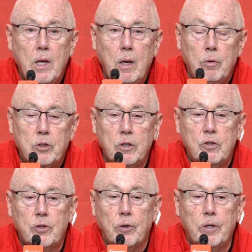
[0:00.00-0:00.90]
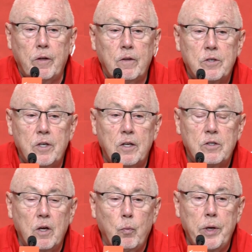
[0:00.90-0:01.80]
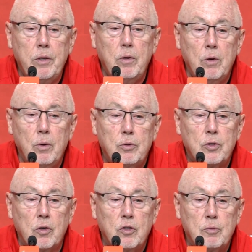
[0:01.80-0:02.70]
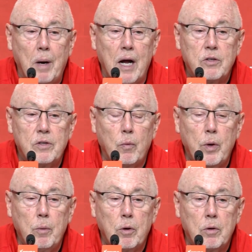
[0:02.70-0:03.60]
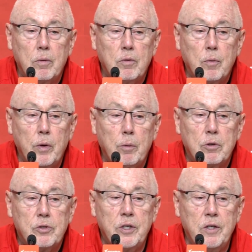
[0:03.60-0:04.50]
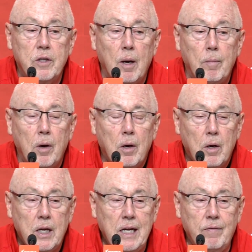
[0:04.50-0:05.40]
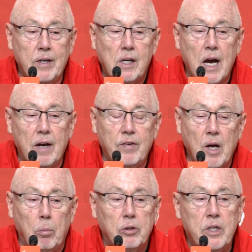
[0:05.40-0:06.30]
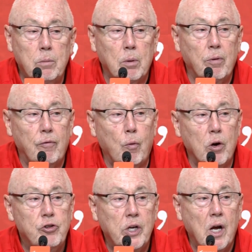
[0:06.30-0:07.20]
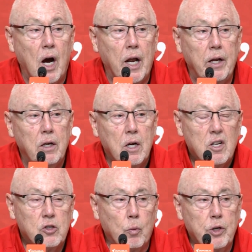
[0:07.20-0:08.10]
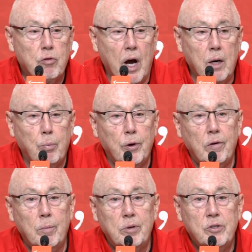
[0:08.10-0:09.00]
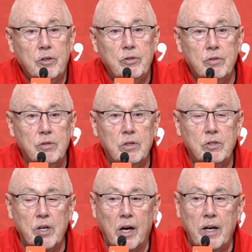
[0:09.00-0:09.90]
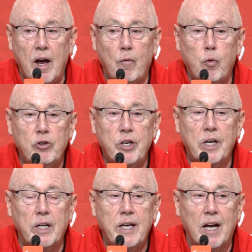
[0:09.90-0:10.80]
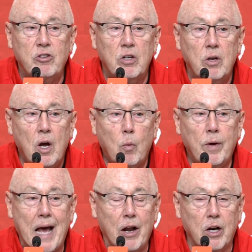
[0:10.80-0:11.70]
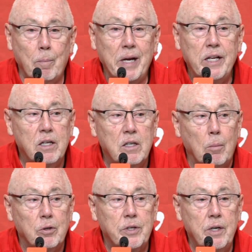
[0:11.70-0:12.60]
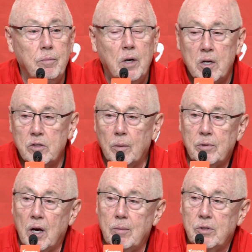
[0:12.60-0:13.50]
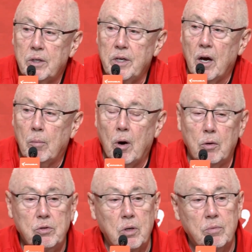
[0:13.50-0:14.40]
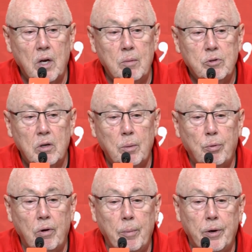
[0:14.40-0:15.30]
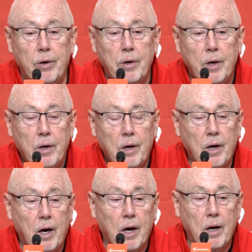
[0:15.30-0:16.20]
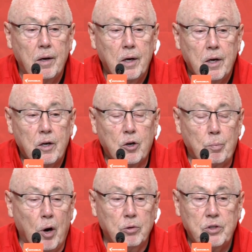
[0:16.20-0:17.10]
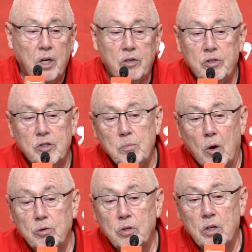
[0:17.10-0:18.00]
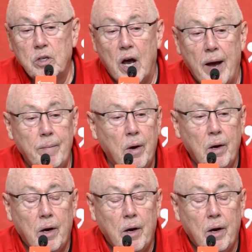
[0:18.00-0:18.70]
It was concerted in the sense that we knew certain spots that we were we were seeing them even kind of double team her before she caught it. So we tried to put her in positions in the second half where she could catch it without an immediate double team. Sometimes at the elbows, sometimes on the perimeter. Uh, her post touches most of the time.